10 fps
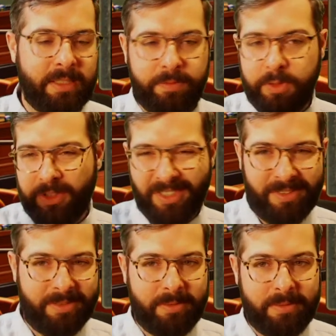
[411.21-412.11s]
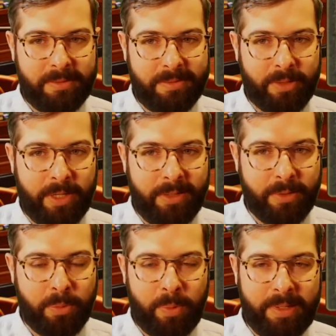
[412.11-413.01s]
If you just try to do
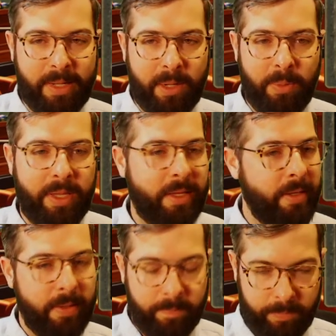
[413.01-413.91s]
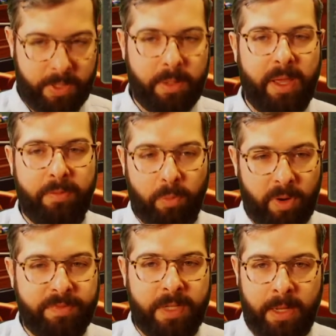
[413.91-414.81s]
it 1 day a week, you're going to have a
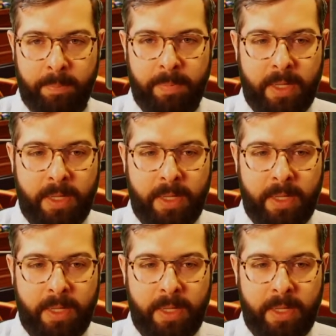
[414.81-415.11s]
rough time.